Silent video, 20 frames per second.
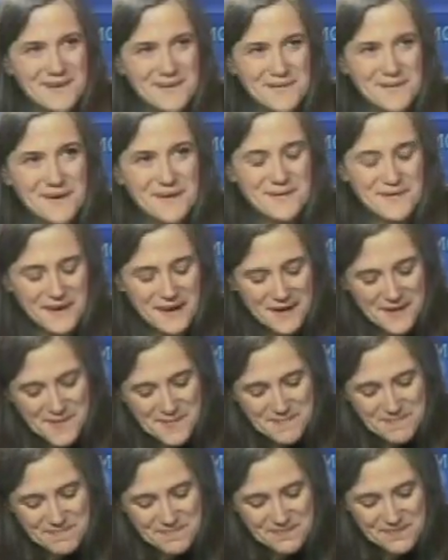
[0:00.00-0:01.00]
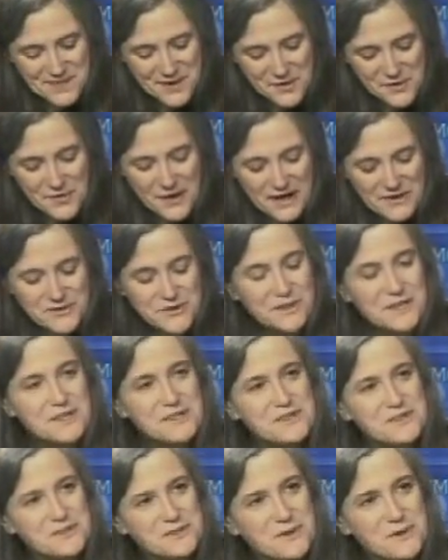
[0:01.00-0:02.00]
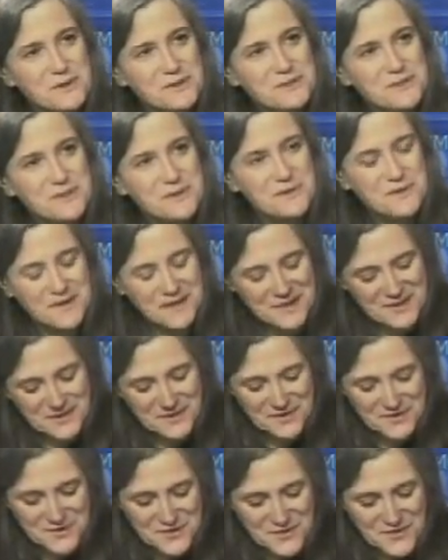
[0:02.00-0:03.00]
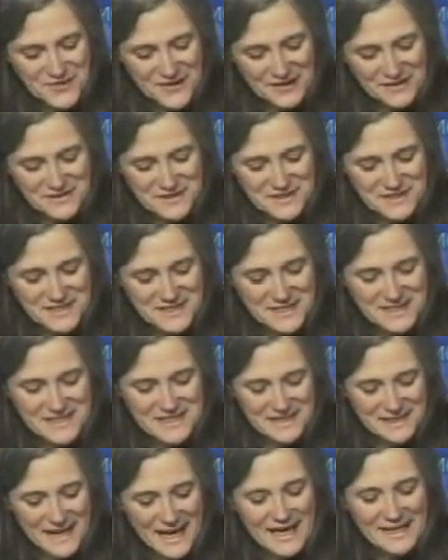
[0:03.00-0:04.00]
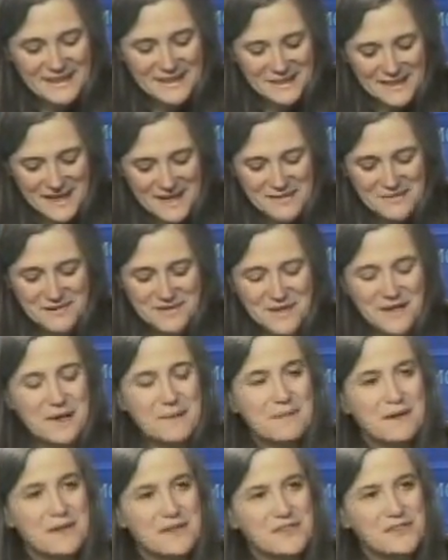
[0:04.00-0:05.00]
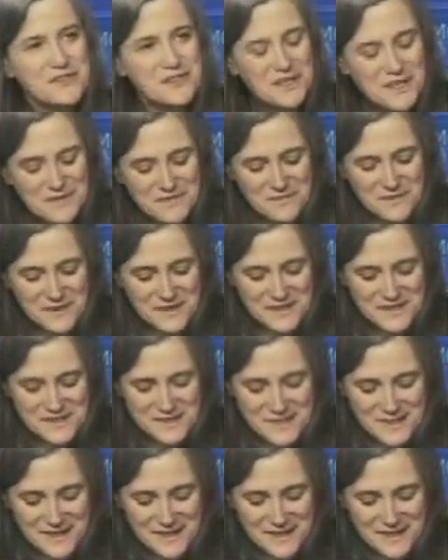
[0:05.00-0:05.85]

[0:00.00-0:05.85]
Well, congratulations also on your 2006 Lannan Lifetime Achievement